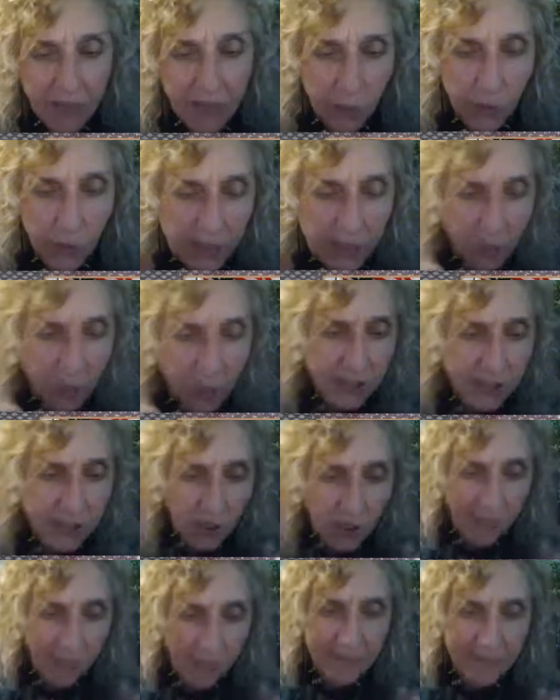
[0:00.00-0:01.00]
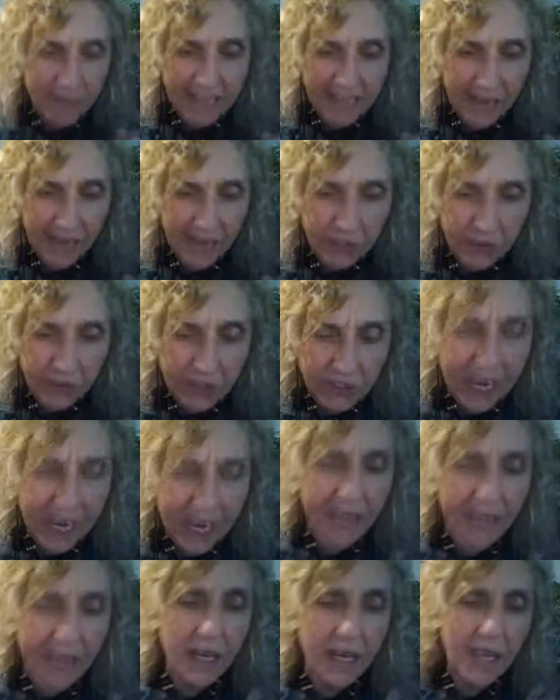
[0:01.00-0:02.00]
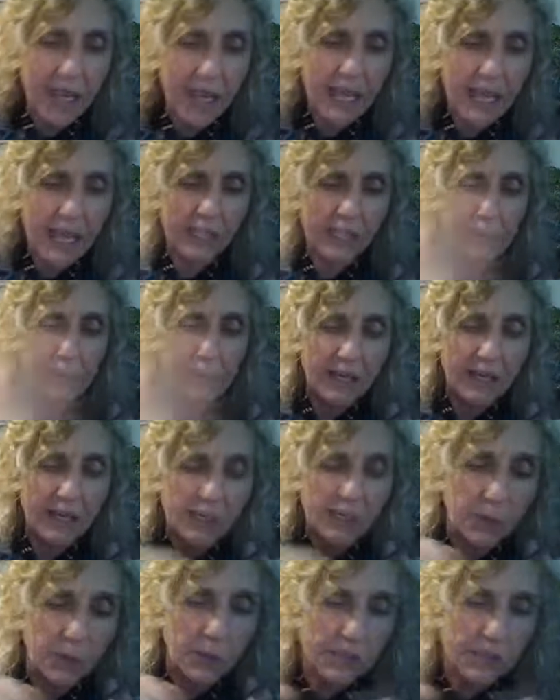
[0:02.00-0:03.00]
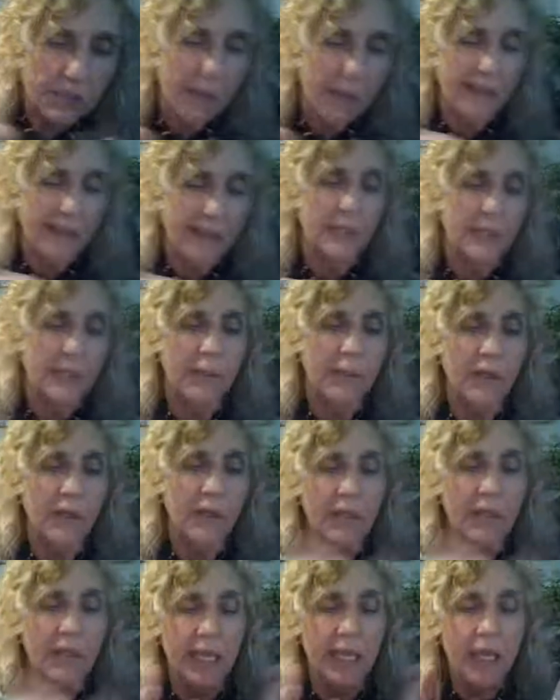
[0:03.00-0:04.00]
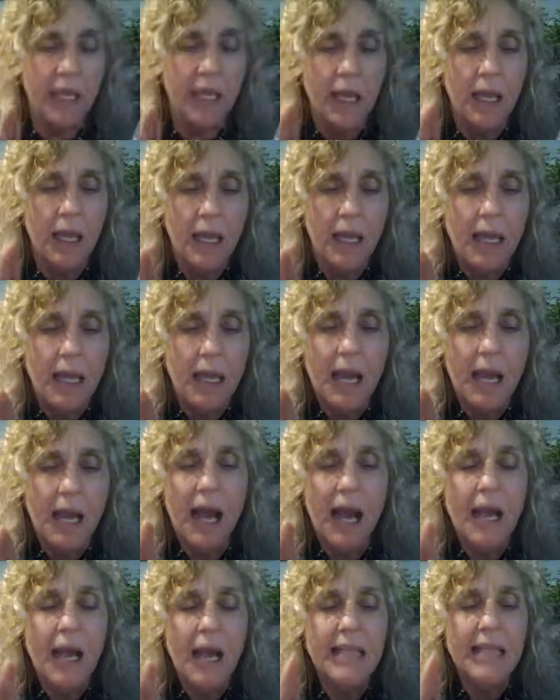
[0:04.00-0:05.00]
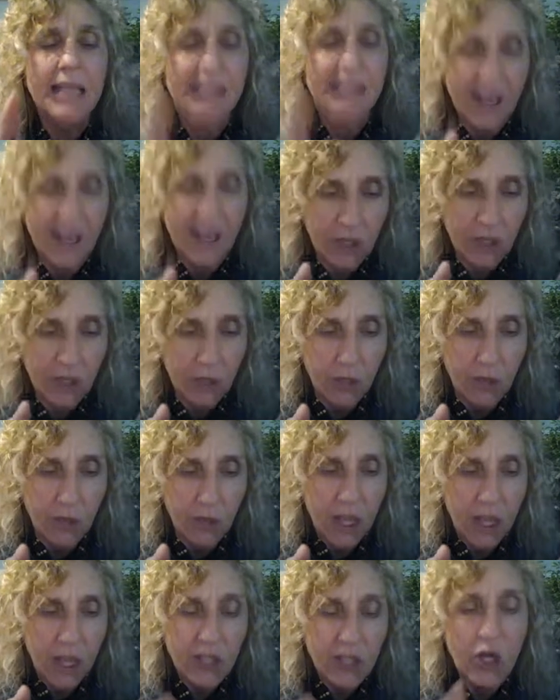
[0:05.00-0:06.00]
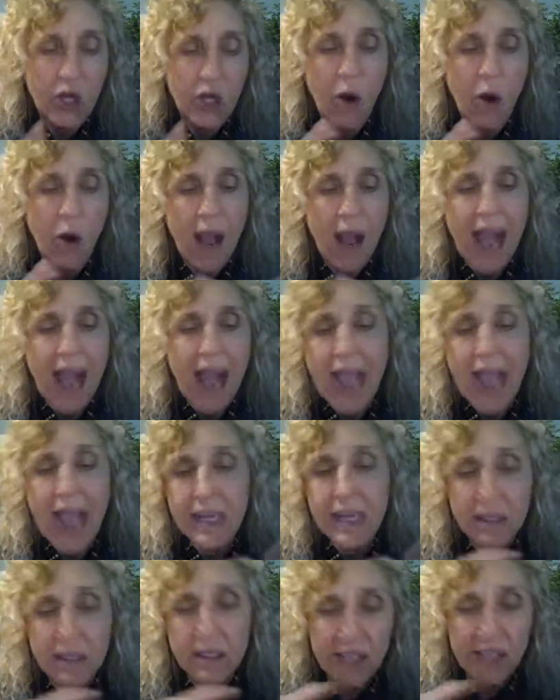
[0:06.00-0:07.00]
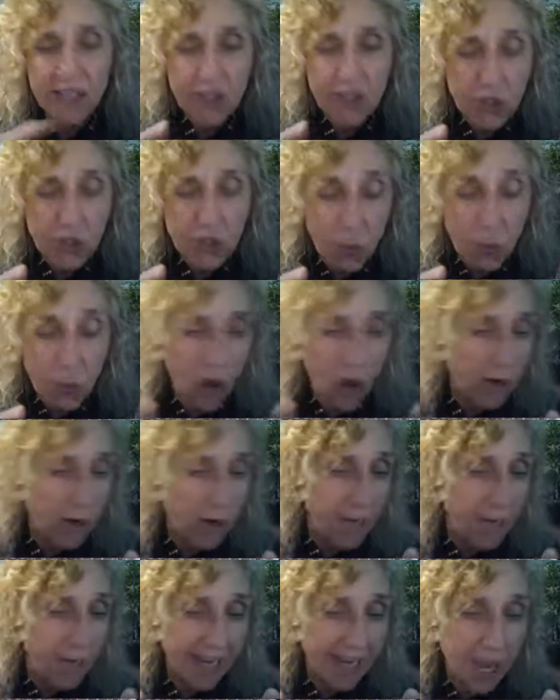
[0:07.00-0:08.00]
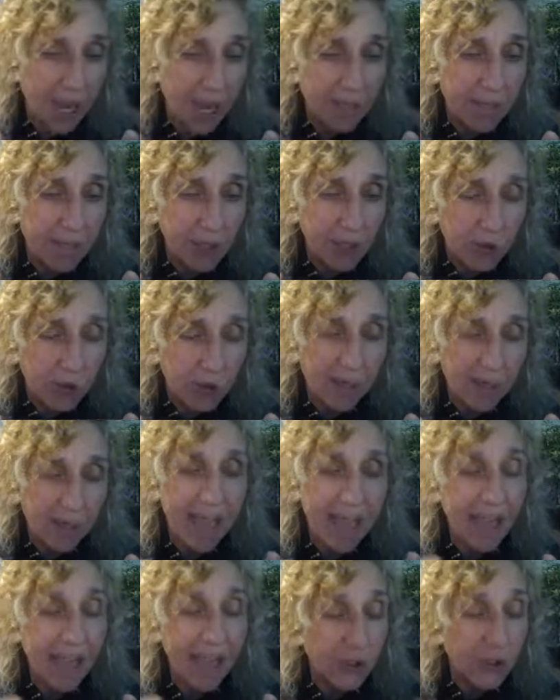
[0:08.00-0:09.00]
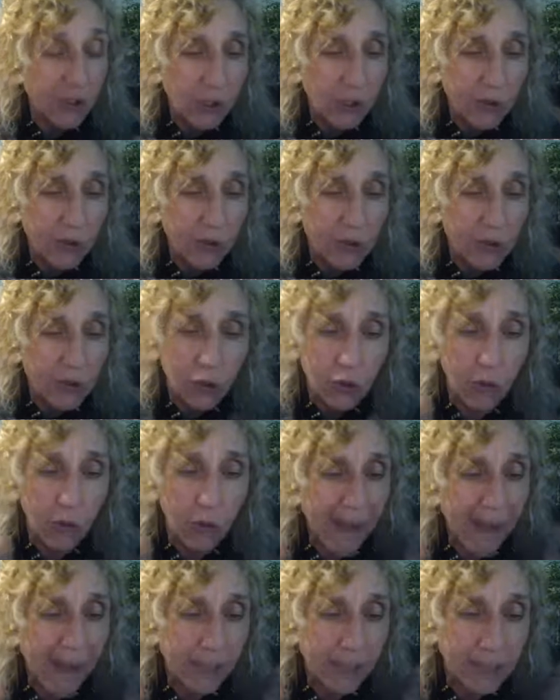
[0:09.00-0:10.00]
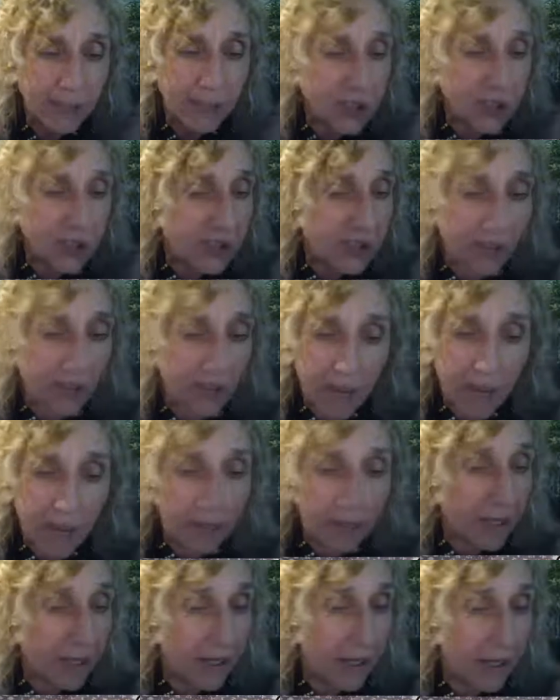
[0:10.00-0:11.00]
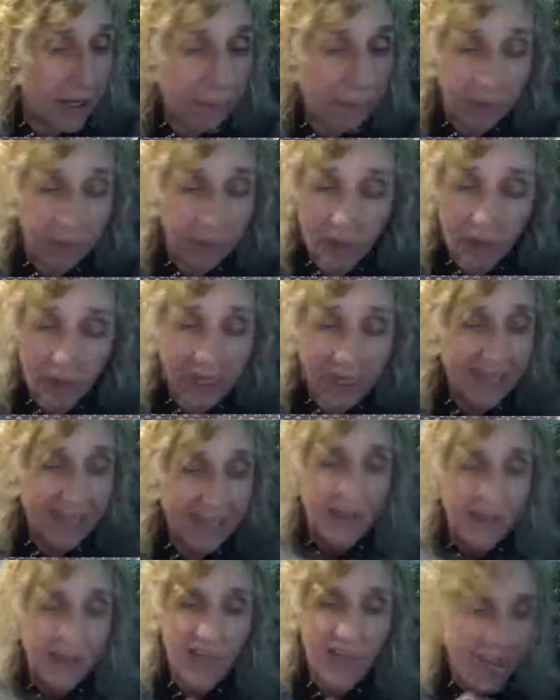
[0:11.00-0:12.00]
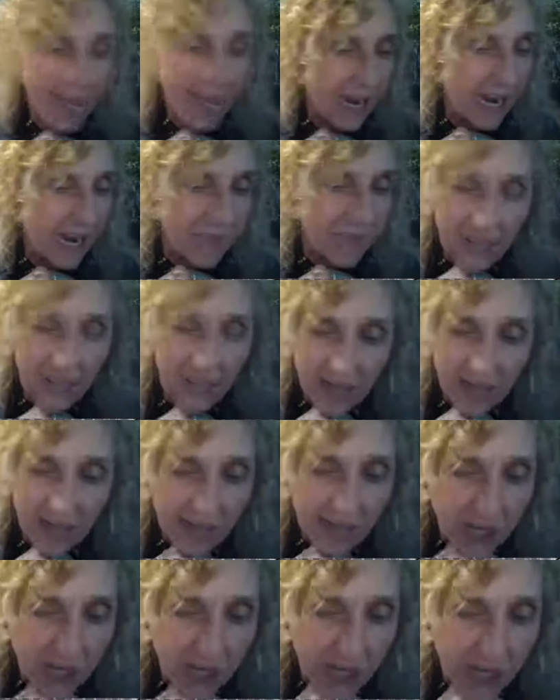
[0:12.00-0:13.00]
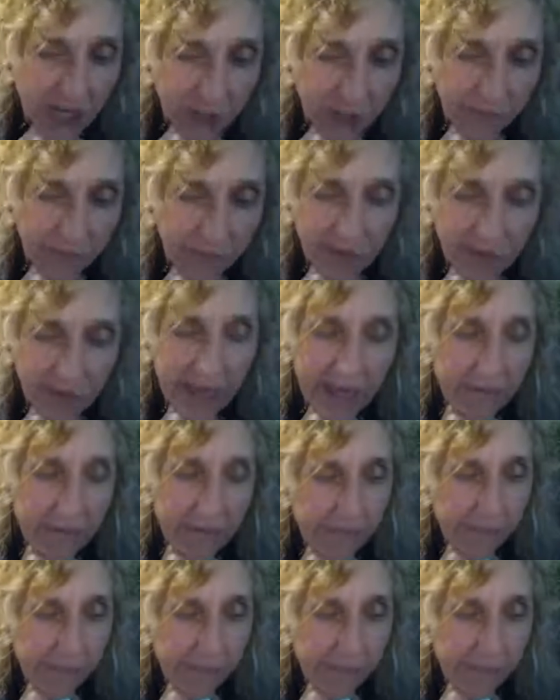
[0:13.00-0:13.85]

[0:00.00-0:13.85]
The reason why I took off my doctor's hat is because the responsibility is on you. I can lead you to water, but I can't make you drink. I can show you the toolbox, but you still got to pick it up and plug it in, and you got to have that education for that.